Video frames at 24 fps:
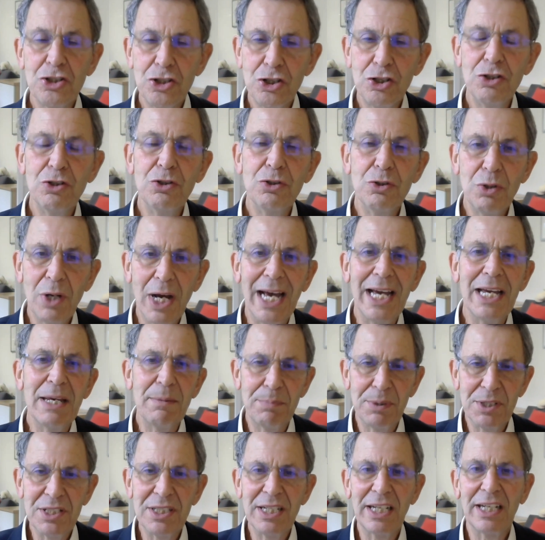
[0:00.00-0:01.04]
to
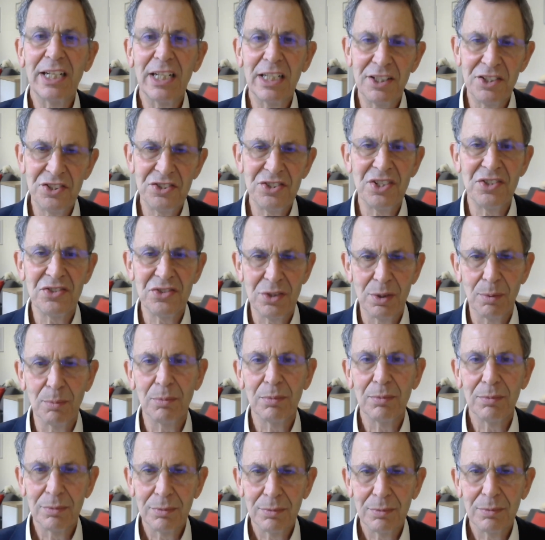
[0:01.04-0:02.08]
a particular
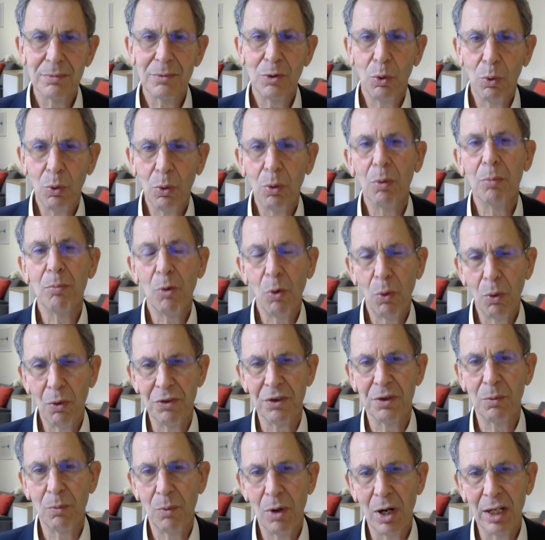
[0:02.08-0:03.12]
system or
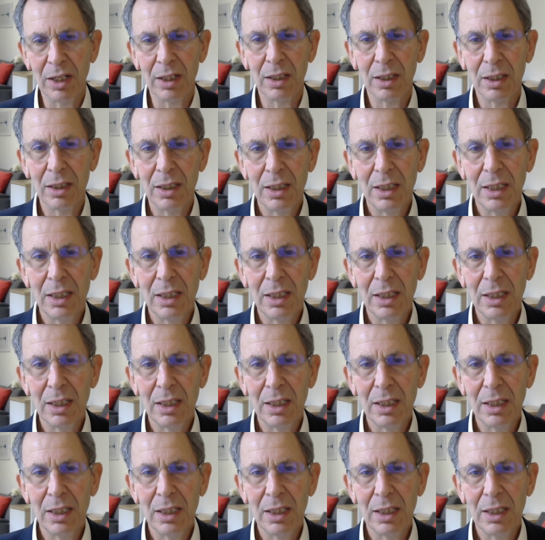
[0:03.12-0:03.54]
more than one.